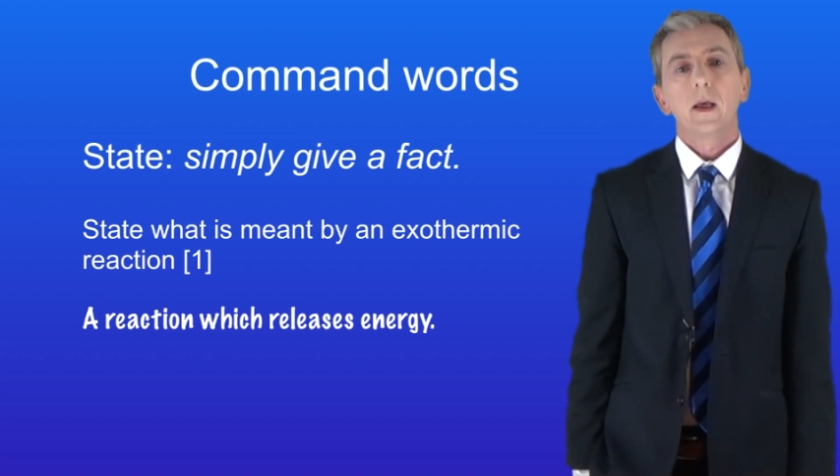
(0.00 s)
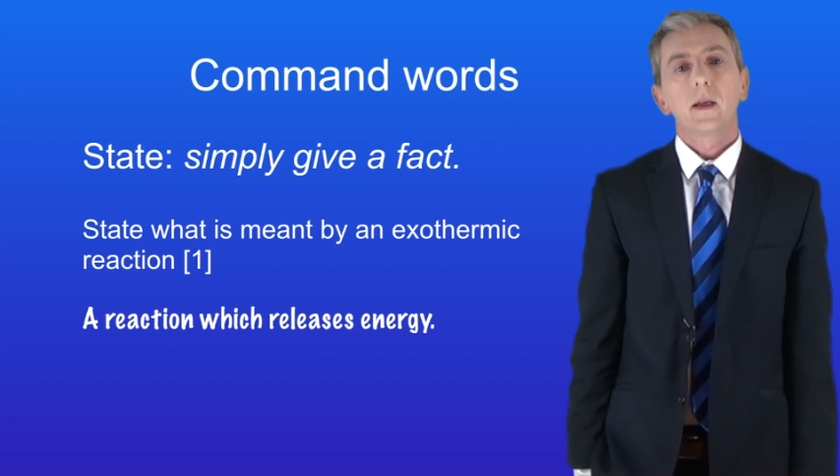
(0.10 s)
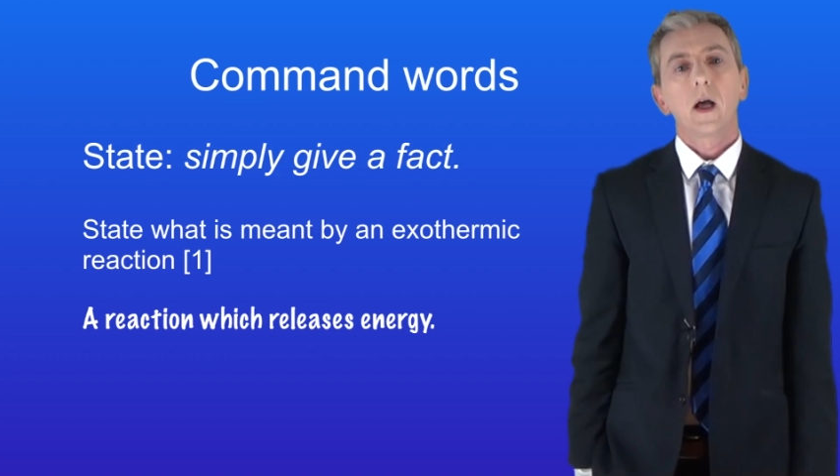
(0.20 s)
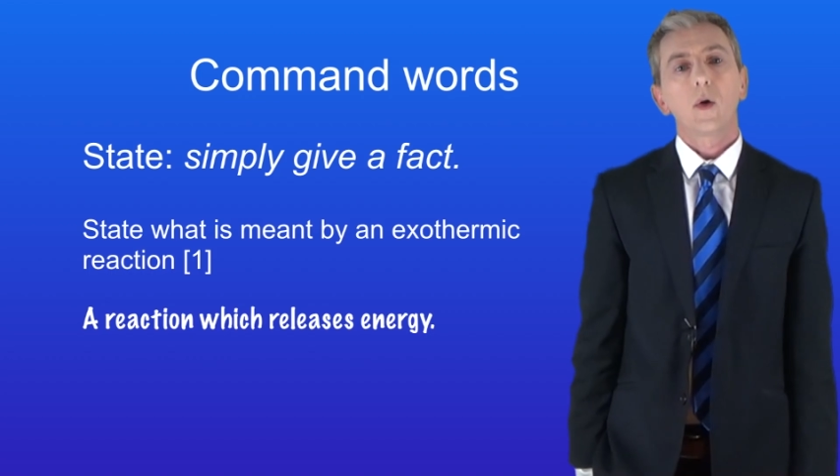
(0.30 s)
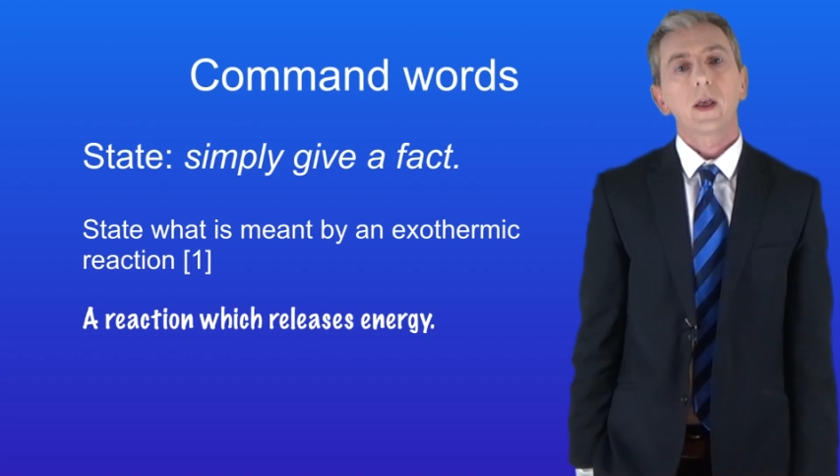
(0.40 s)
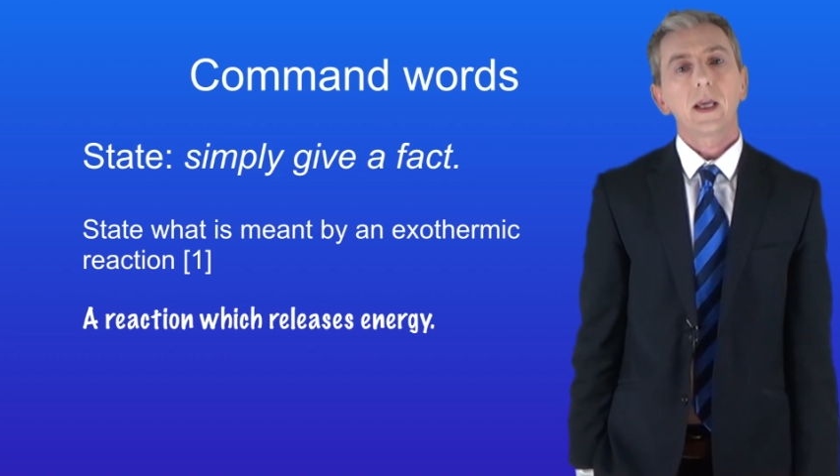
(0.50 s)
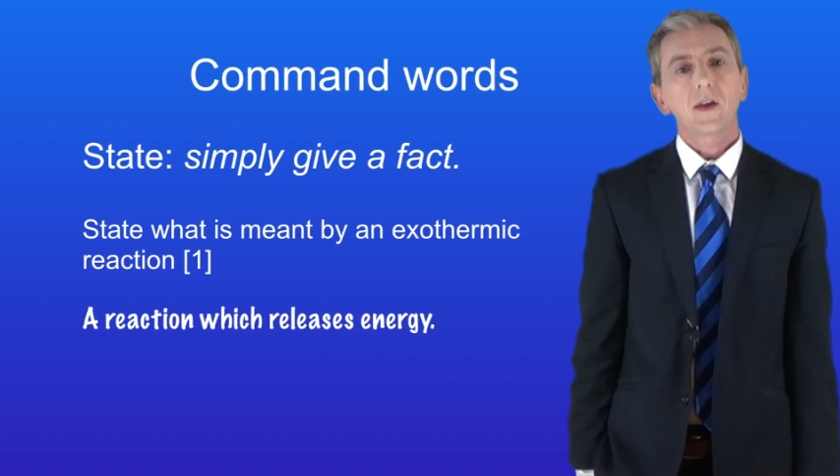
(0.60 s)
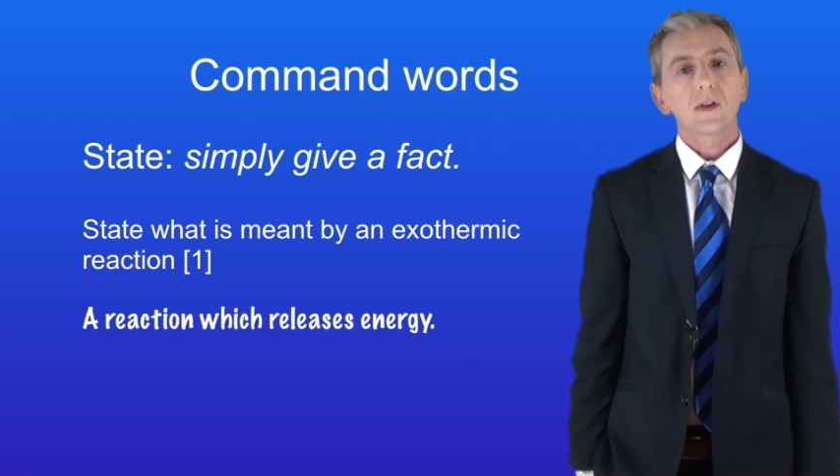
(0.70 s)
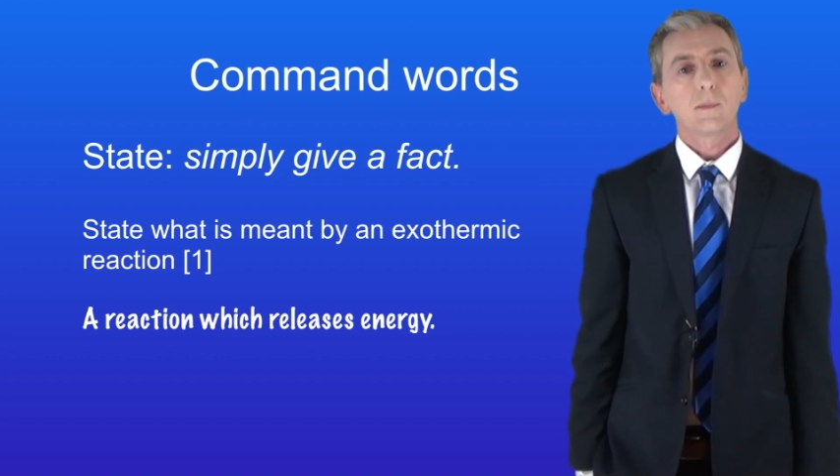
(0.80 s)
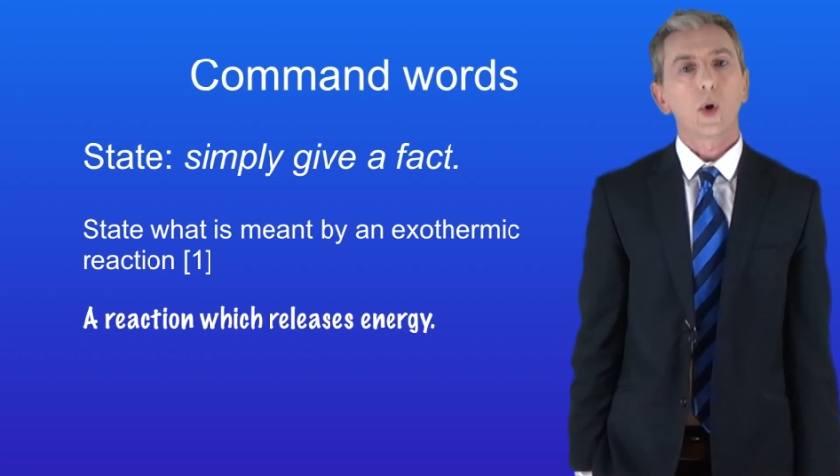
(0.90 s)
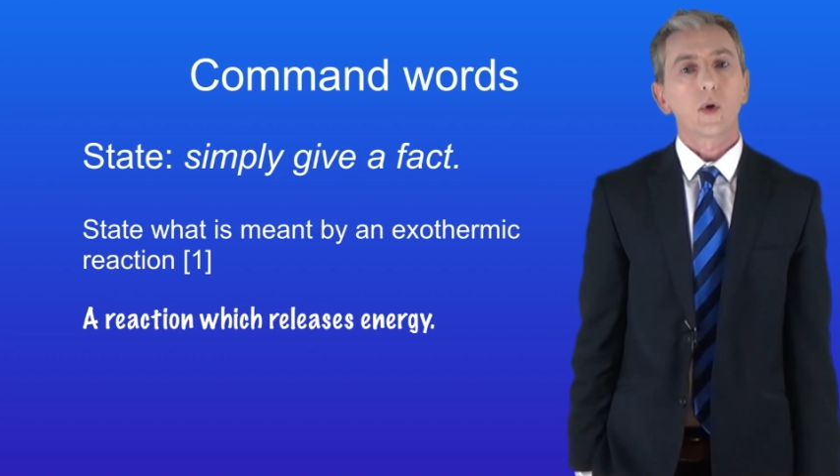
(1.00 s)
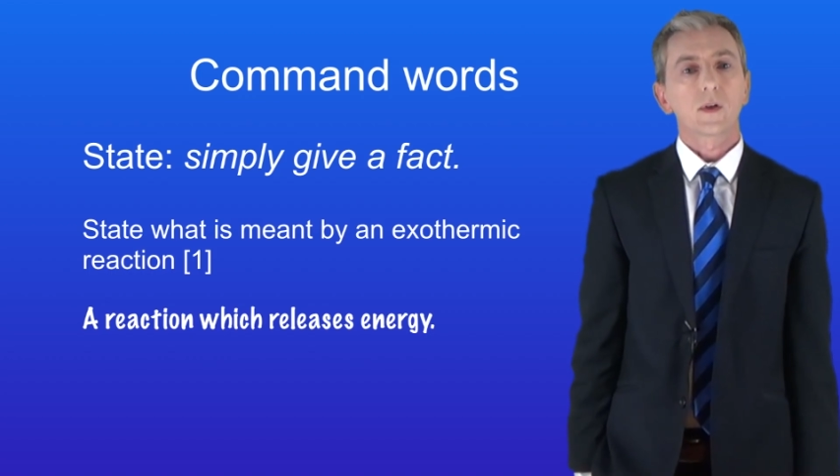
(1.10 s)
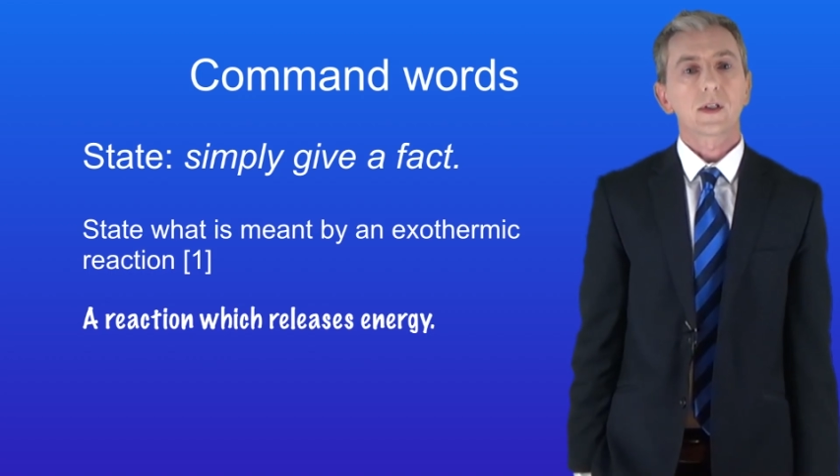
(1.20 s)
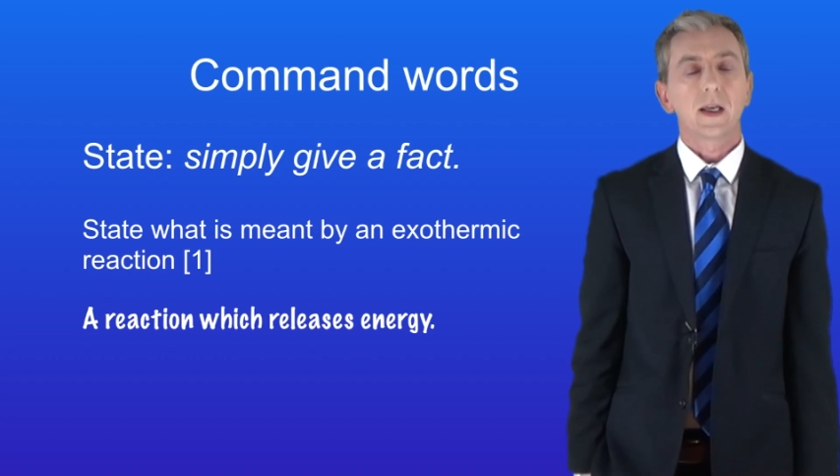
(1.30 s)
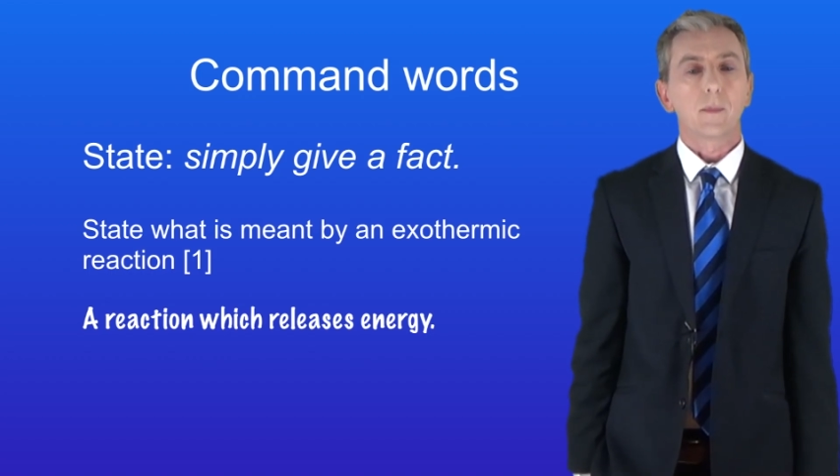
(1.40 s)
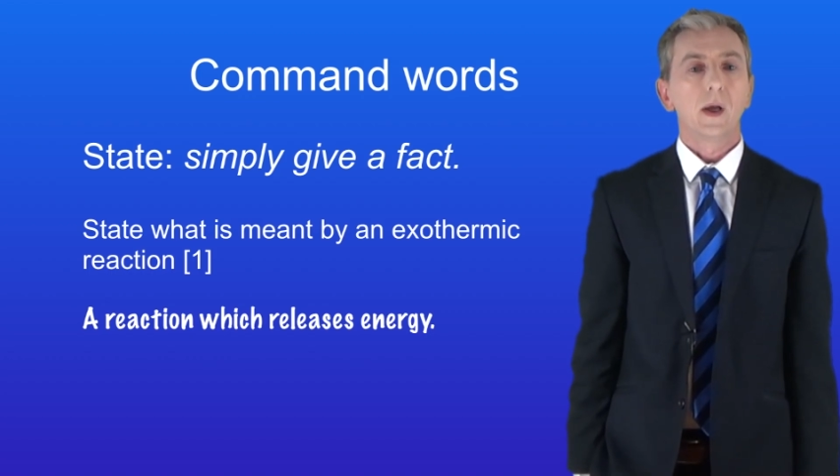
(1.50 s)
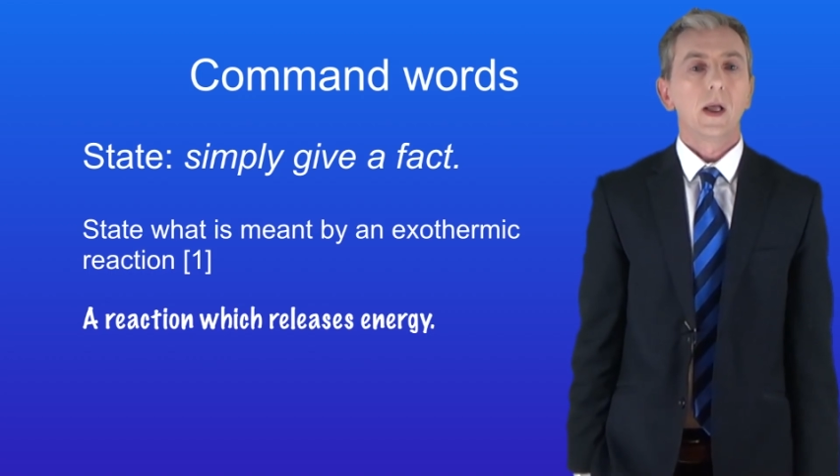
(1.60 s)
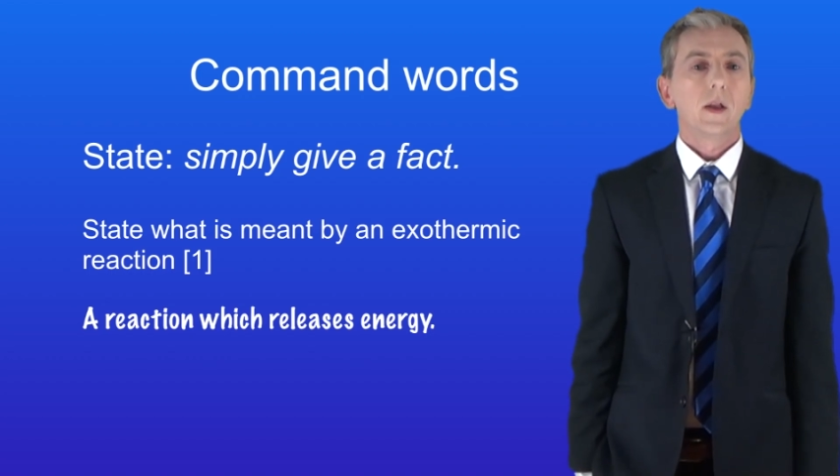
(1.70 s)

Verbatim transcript: Now, here's an important tip.